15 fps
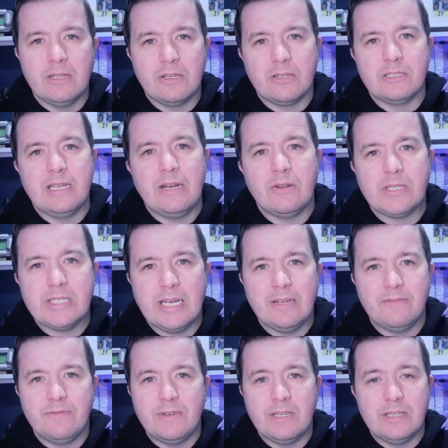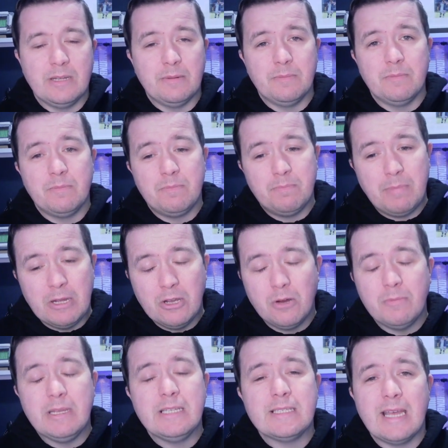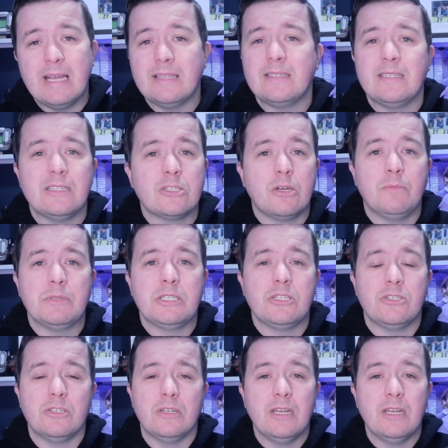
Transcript: because you are a tight fit, then by all means enter this competition.